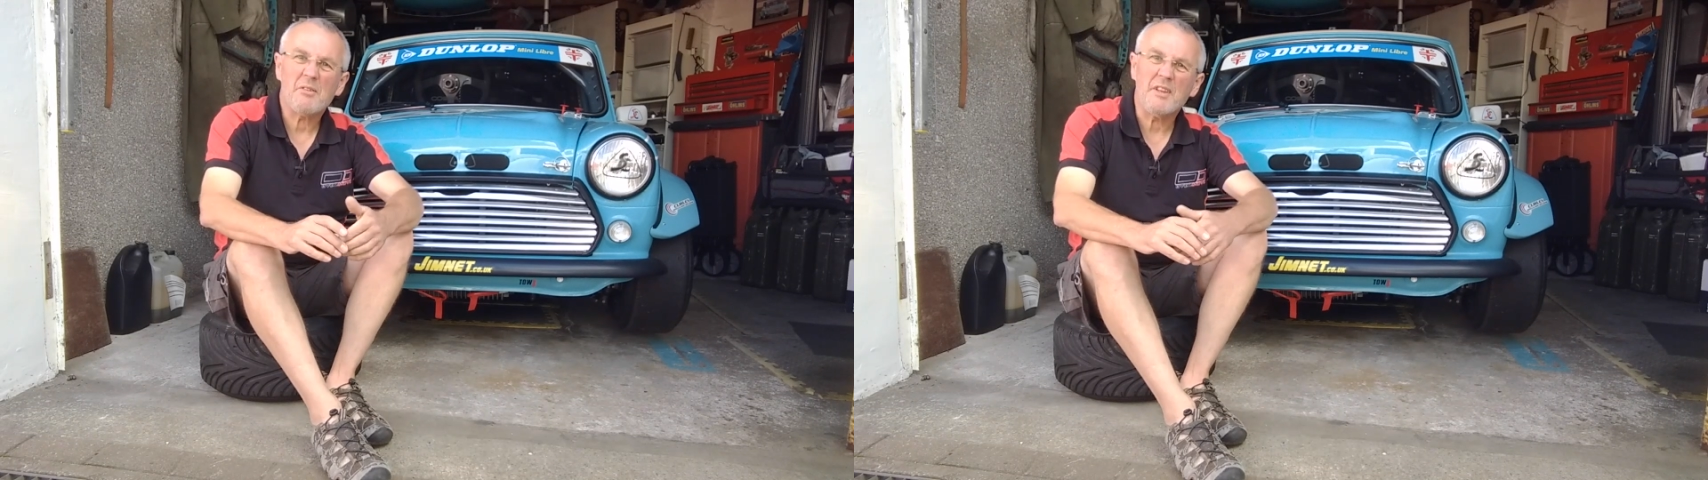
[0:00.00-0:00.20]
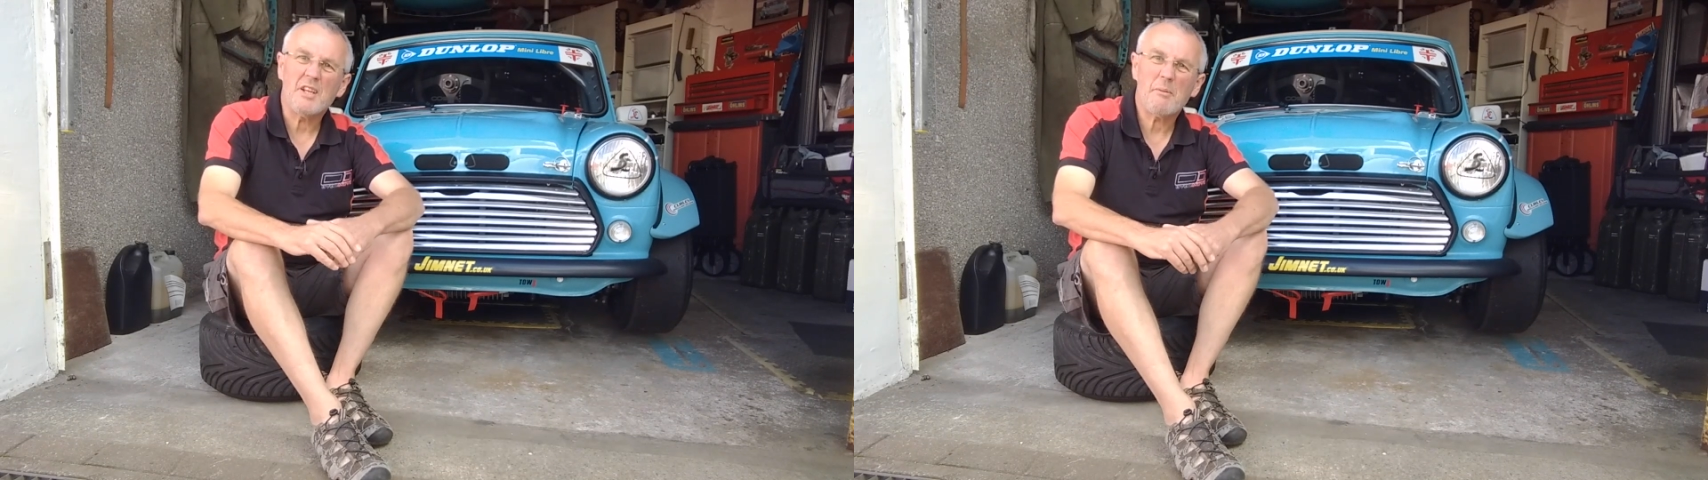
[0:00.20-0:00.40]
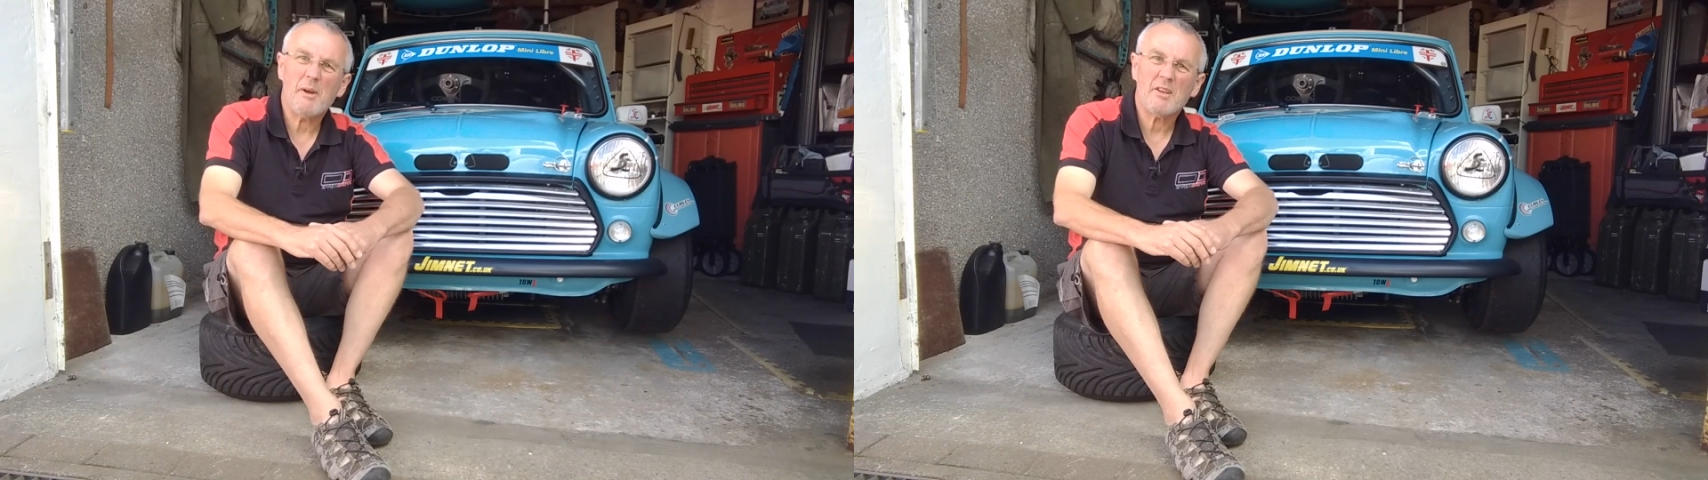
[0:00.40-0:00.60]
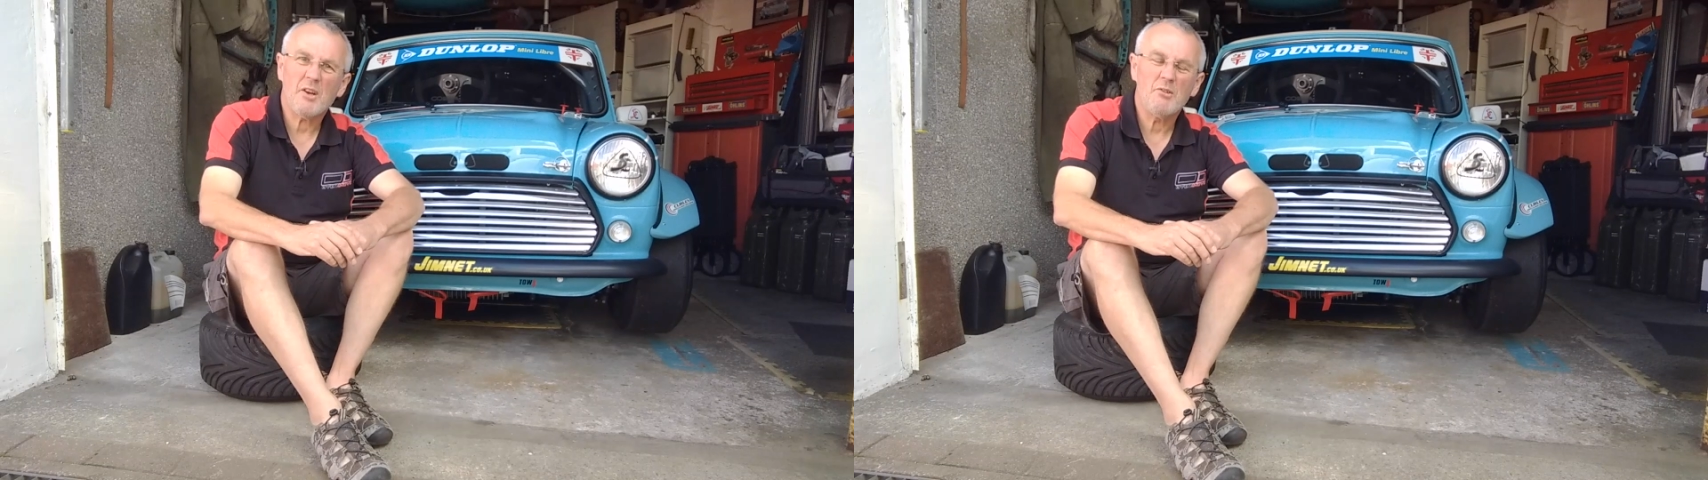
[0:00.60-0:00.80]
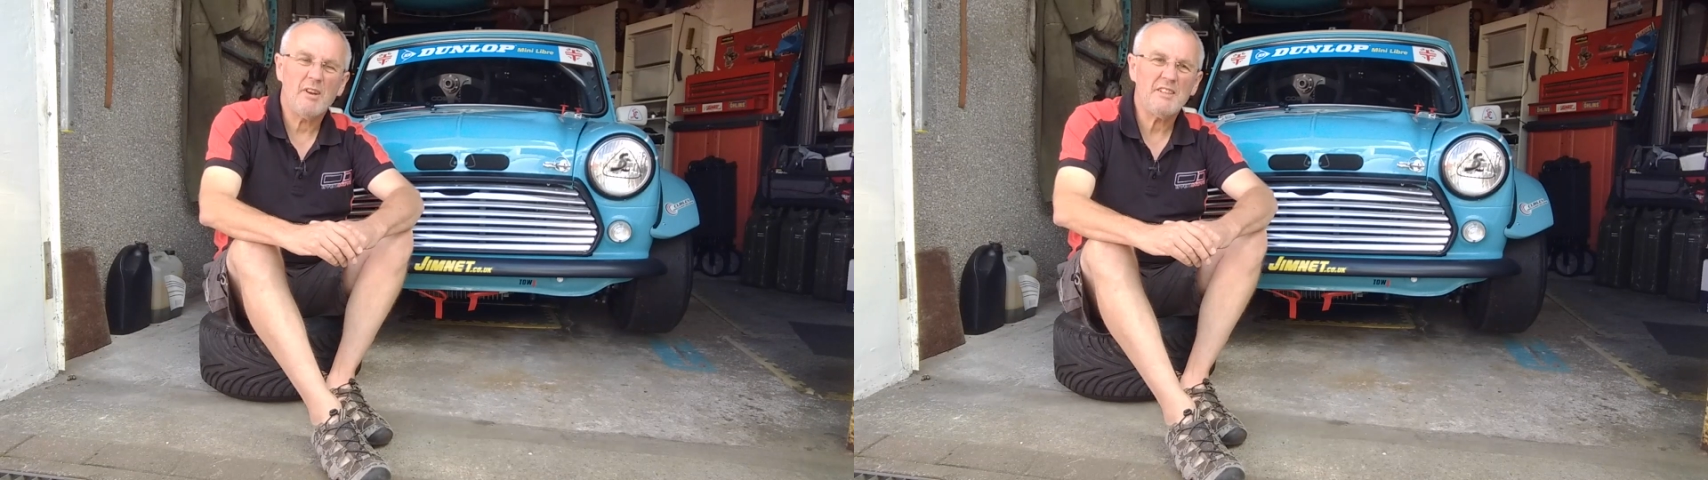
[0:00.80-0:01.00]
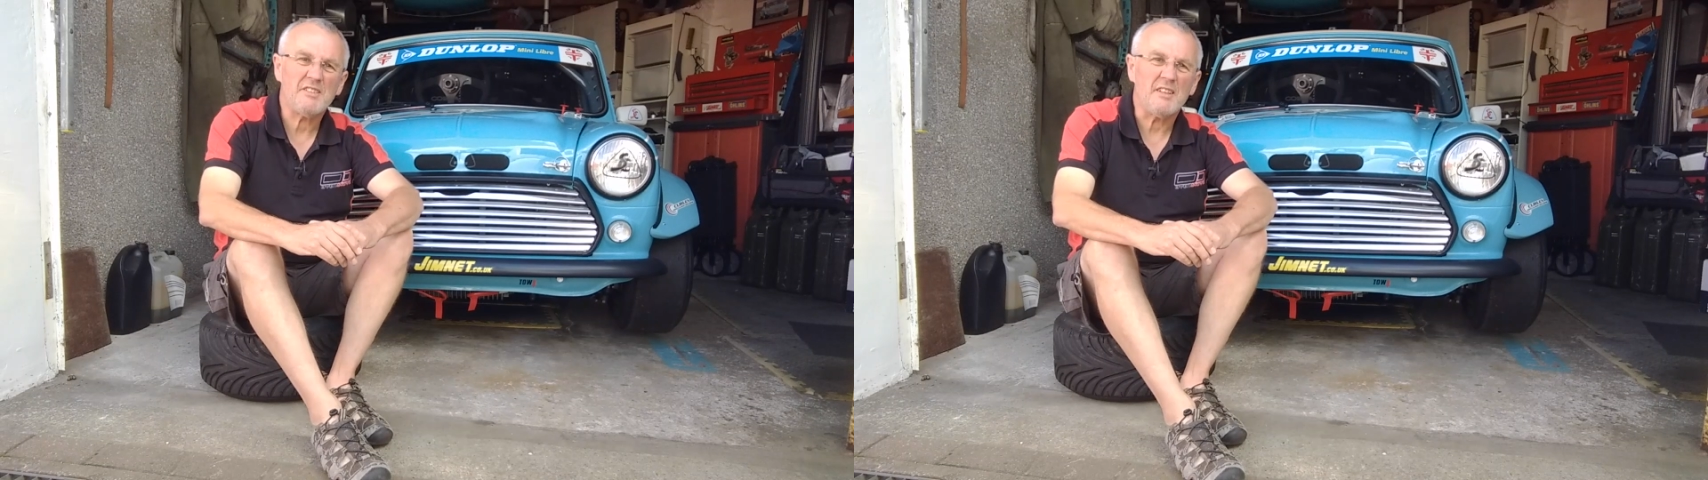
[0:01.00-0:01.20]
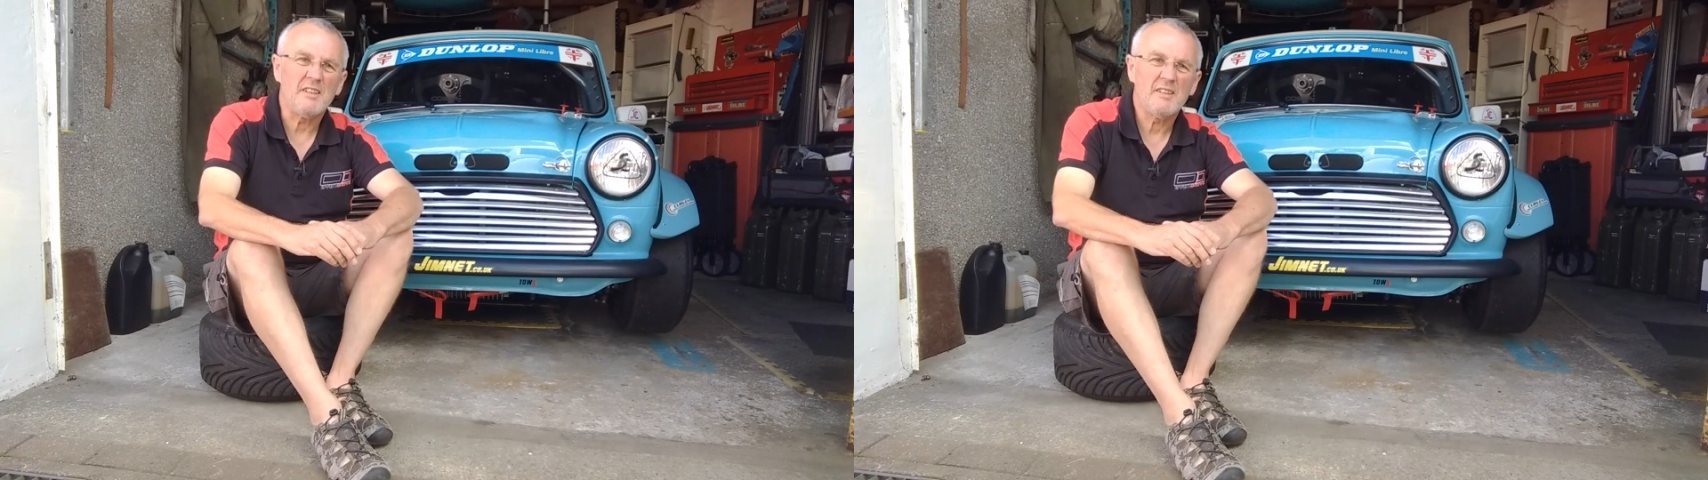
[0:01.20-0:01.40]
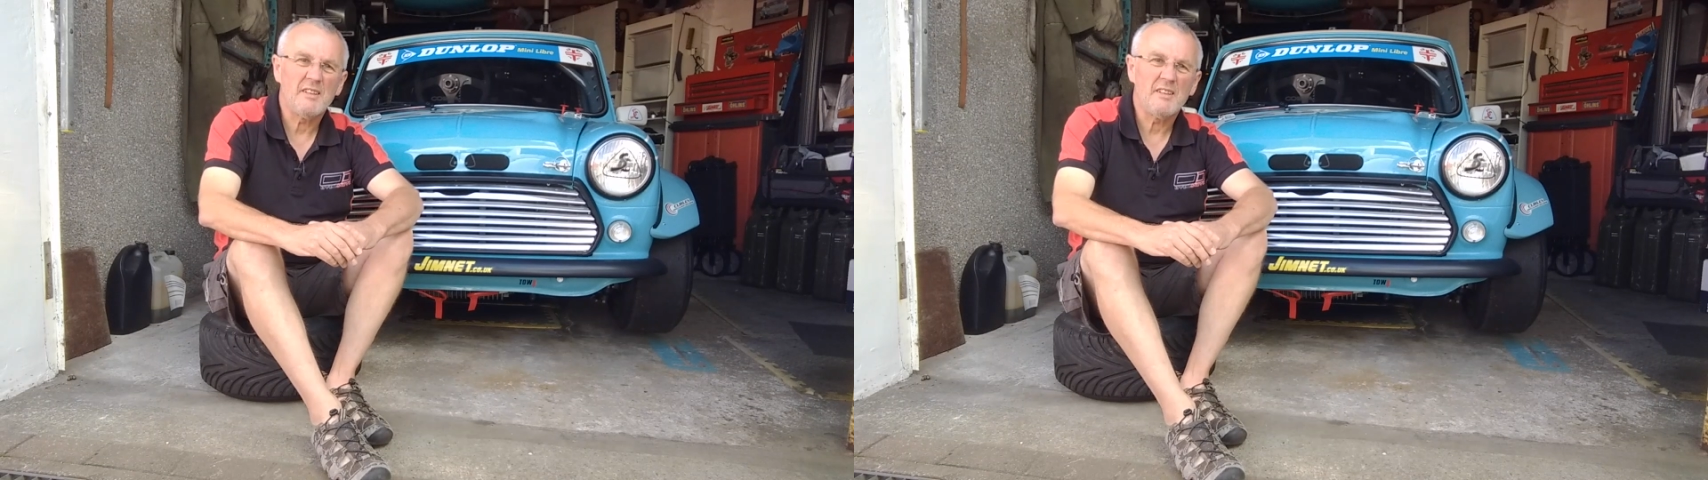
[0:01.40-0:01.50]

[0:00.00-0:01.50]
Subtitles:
thinking about going racing.